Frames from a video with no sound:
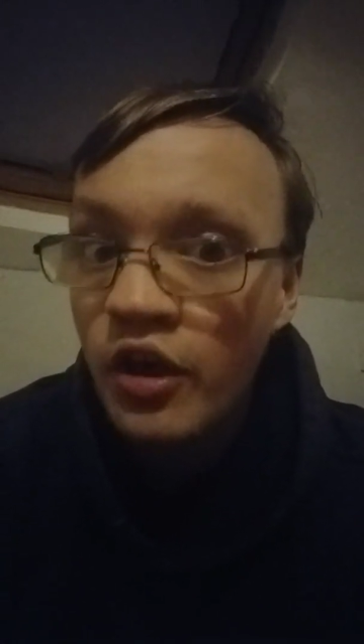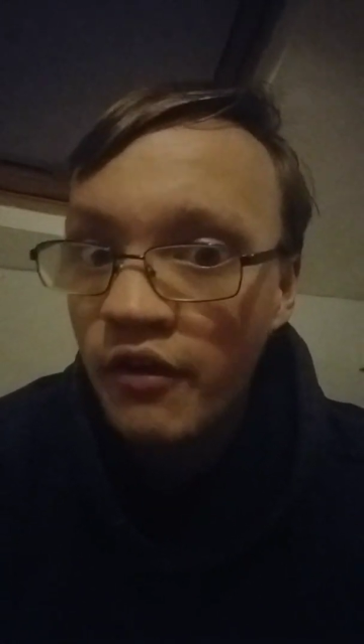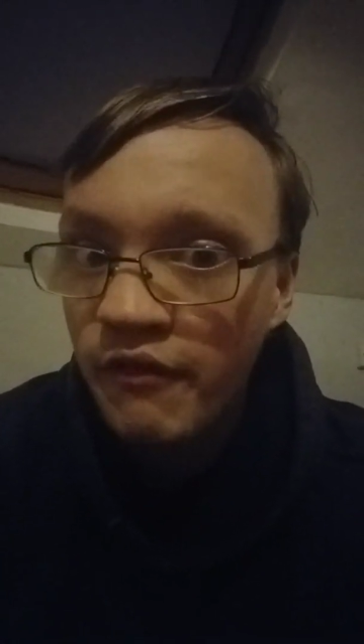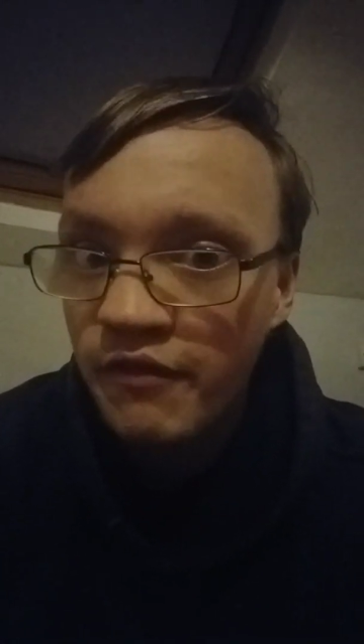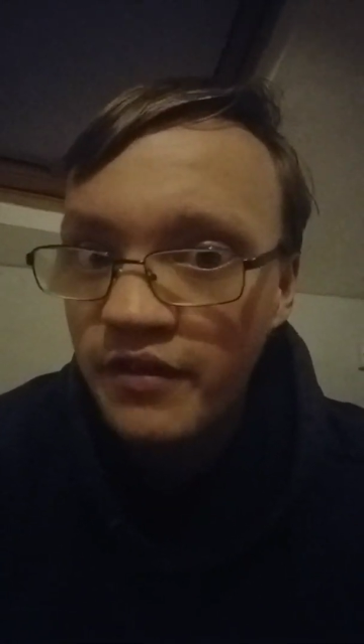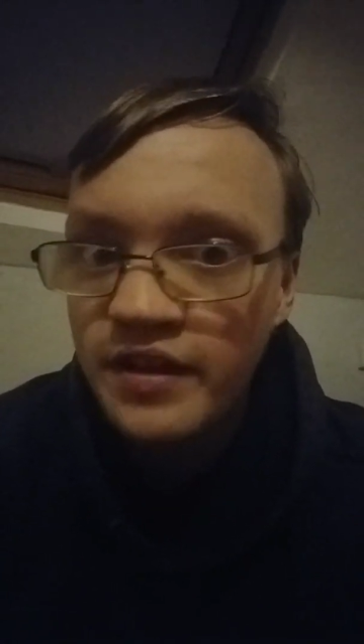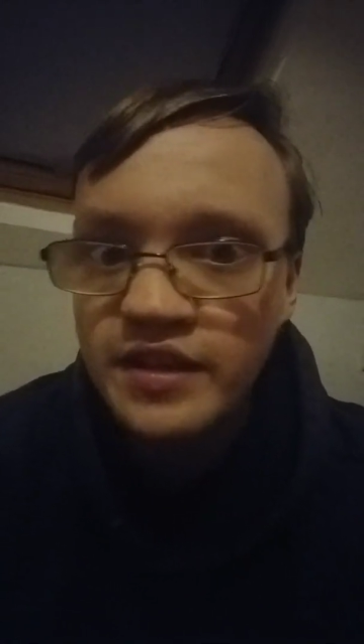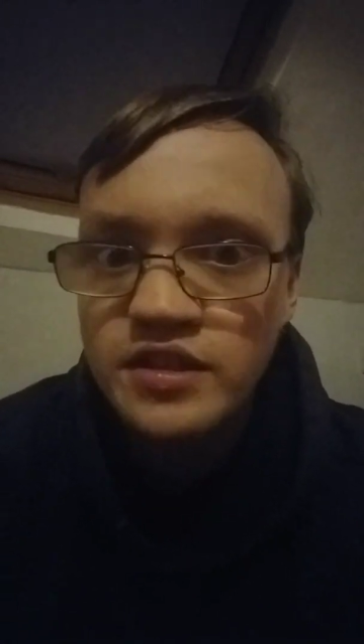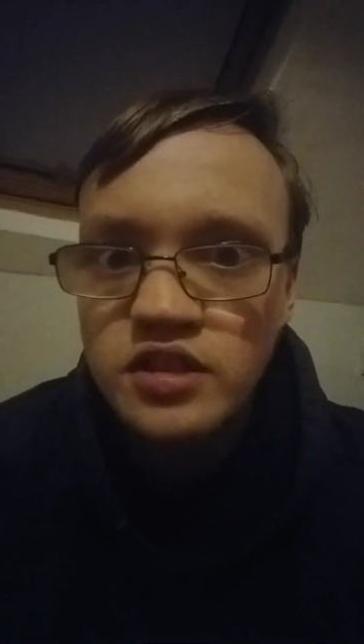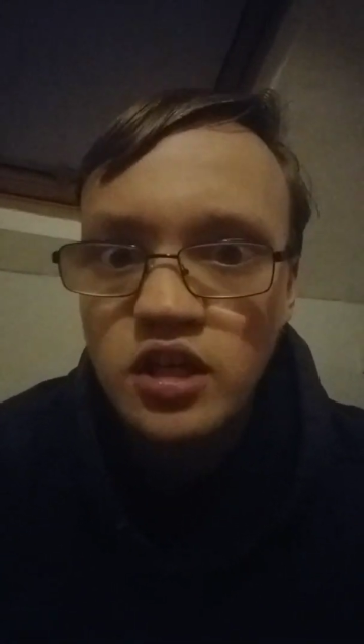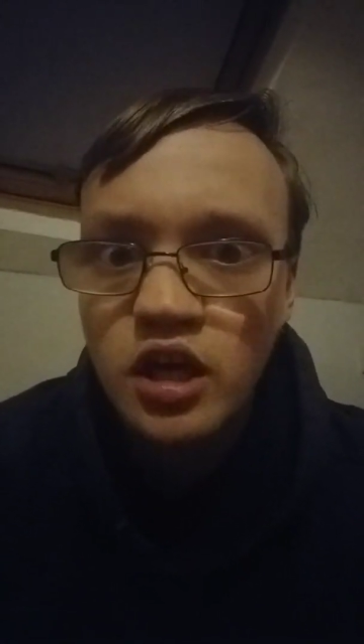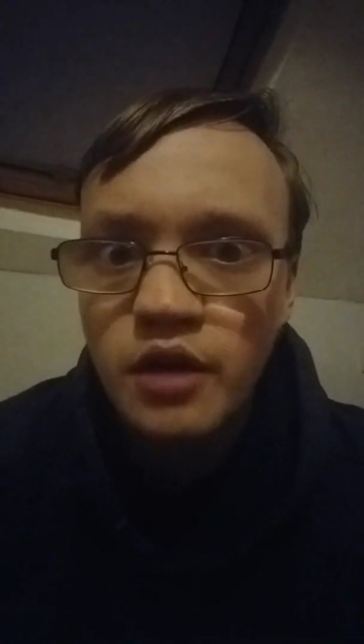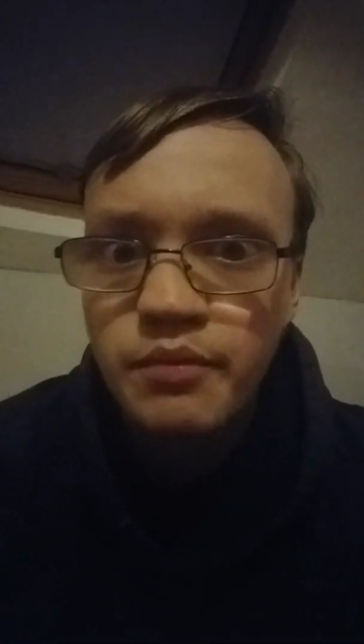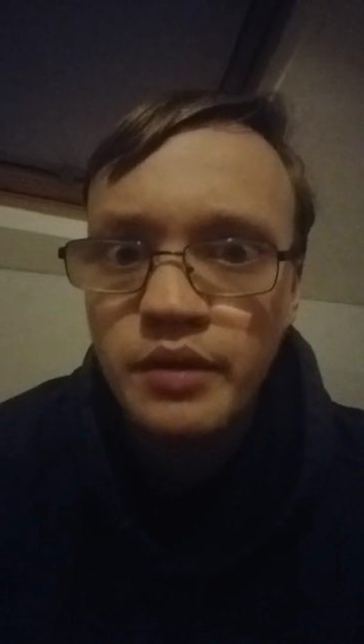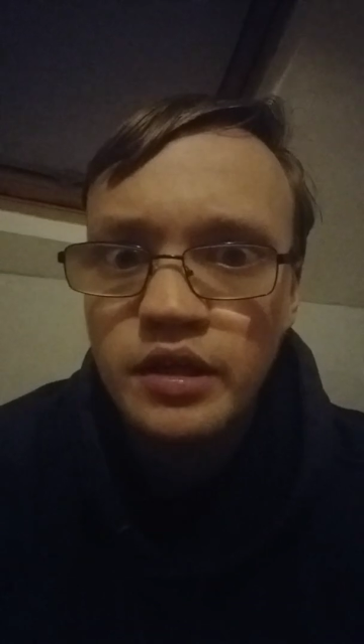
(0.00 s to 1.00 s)
for this
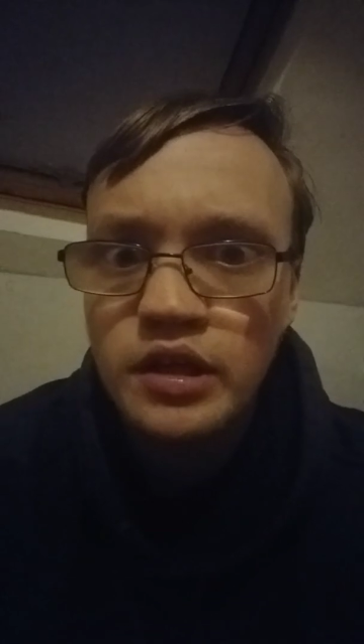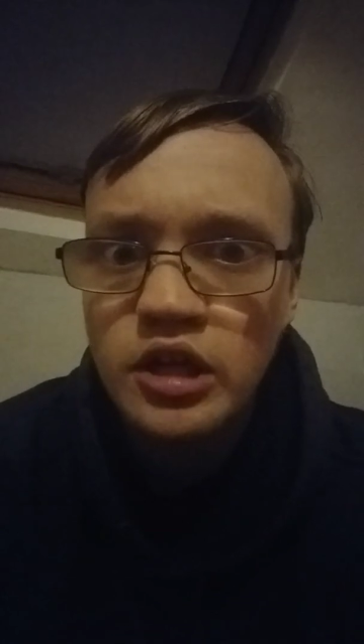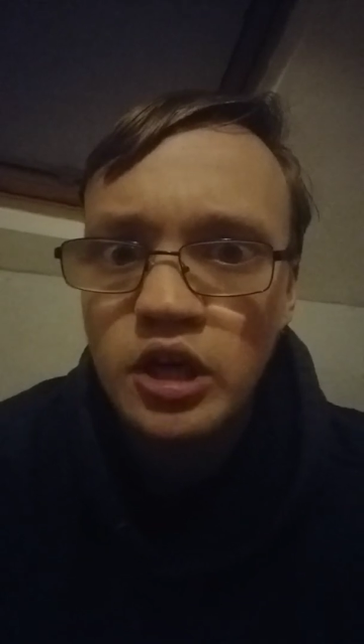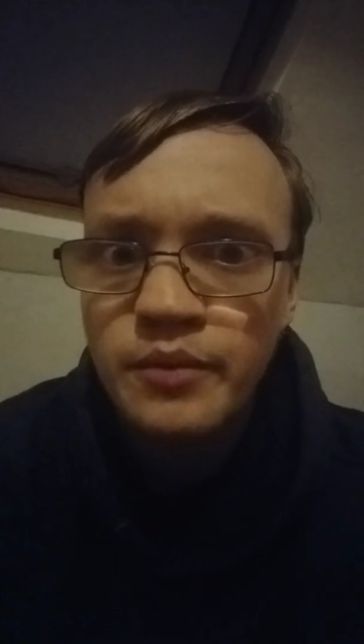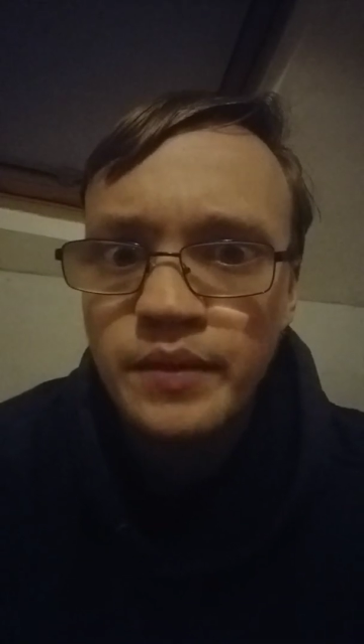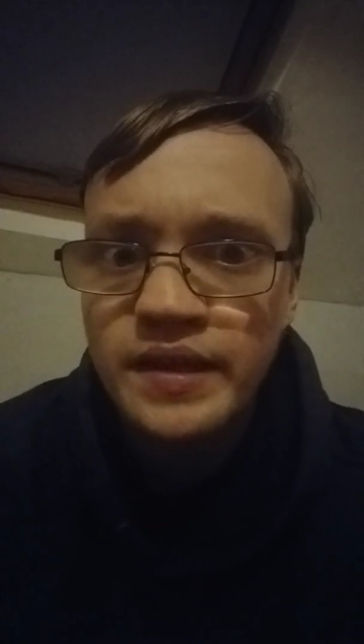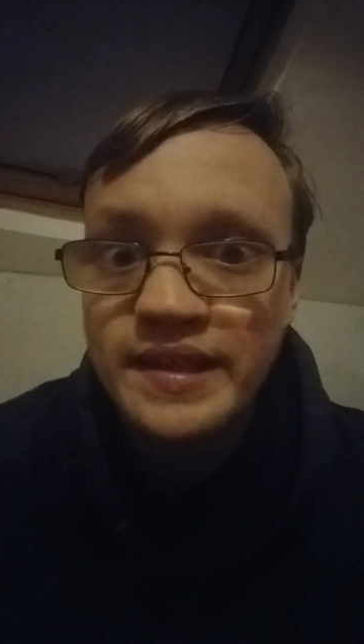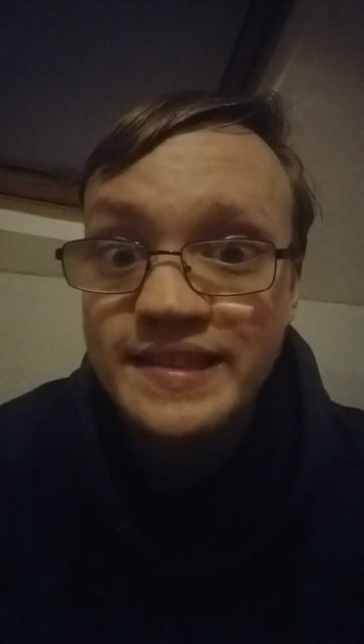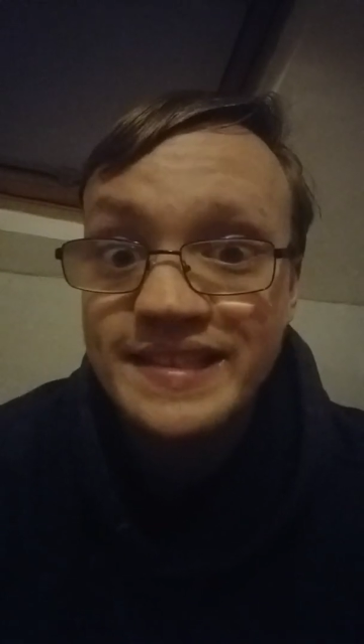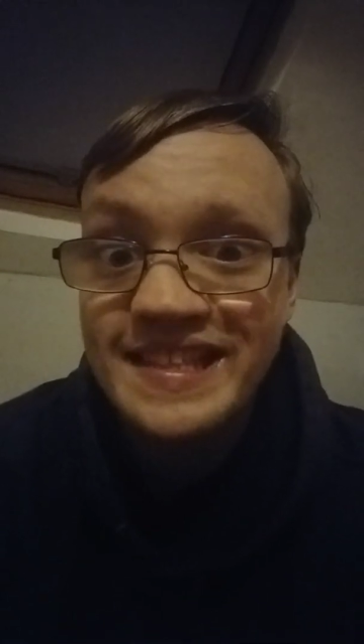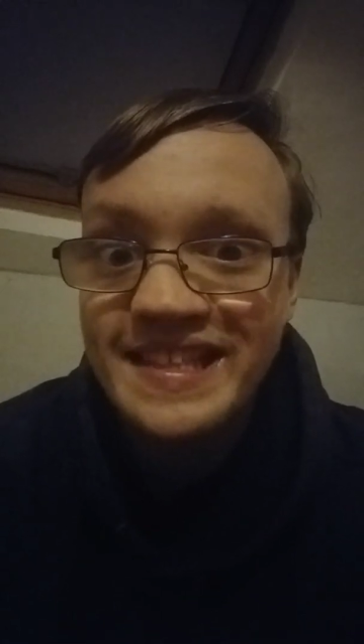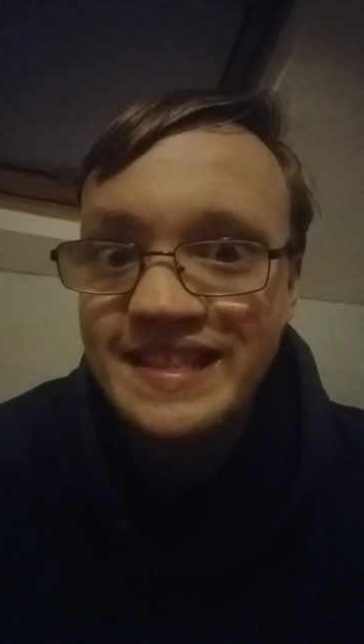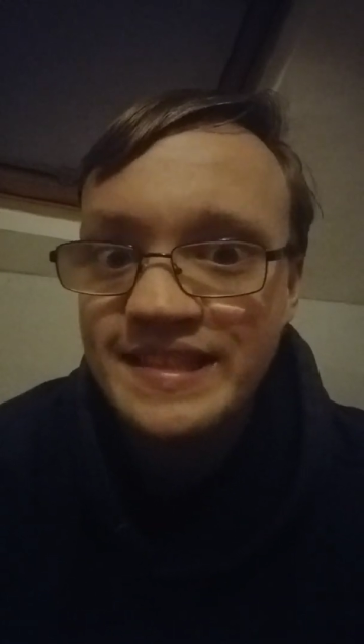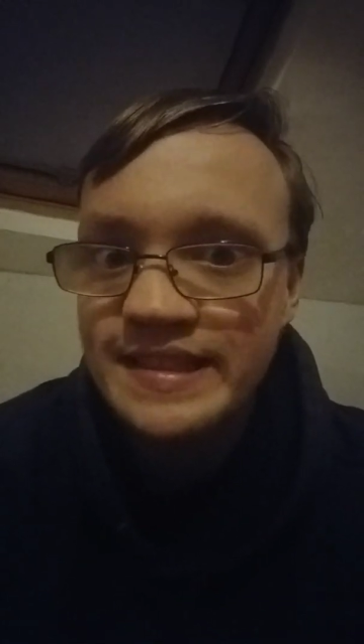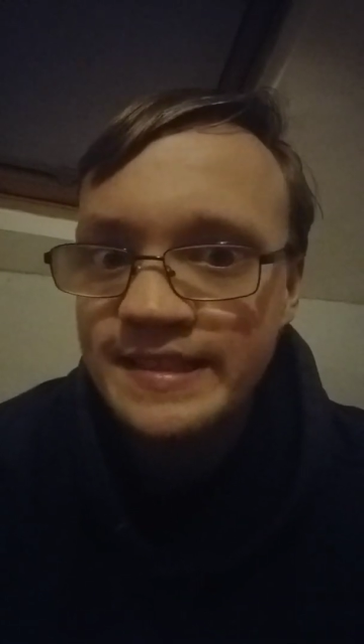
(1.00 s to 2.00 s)
up and coming
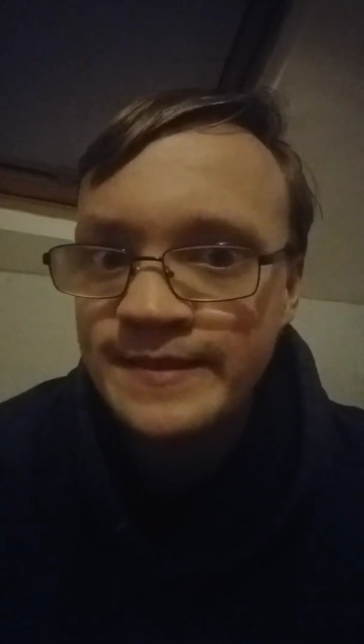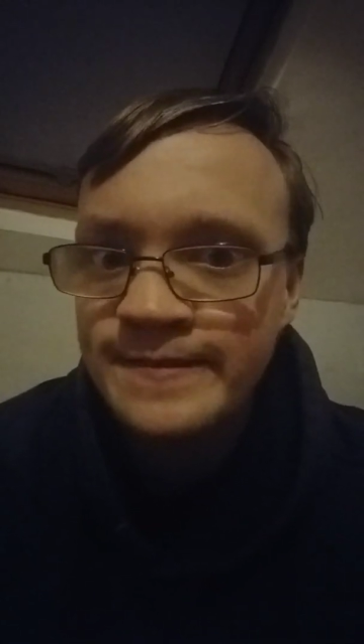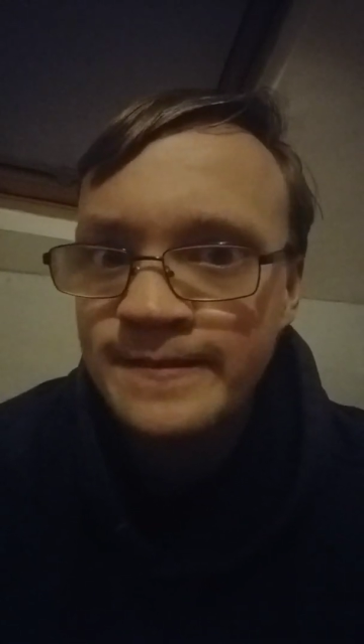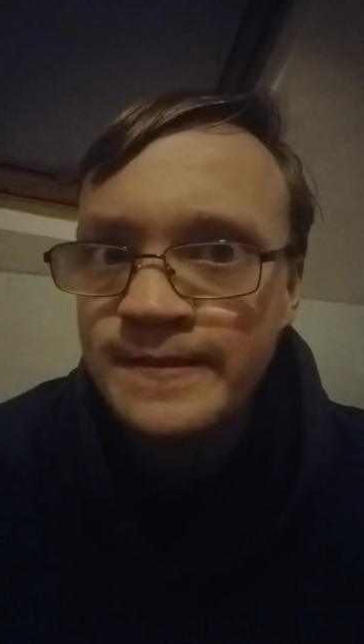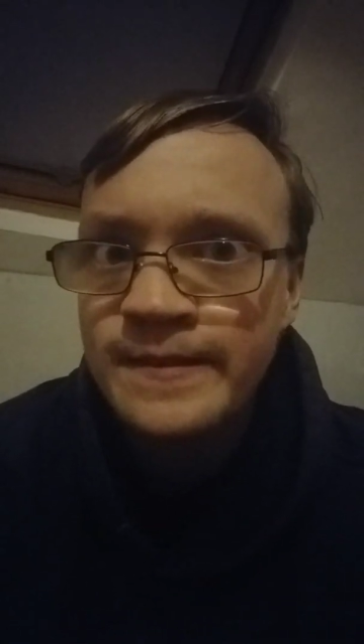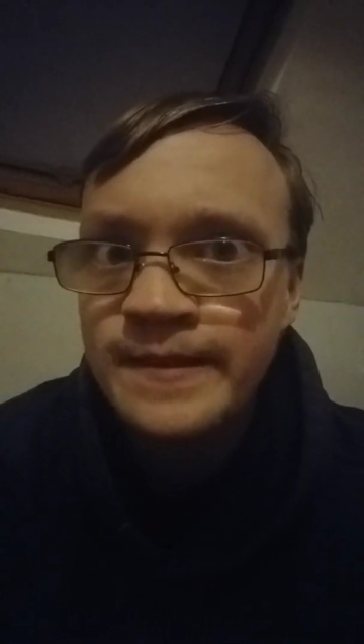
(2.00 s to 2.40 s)
season.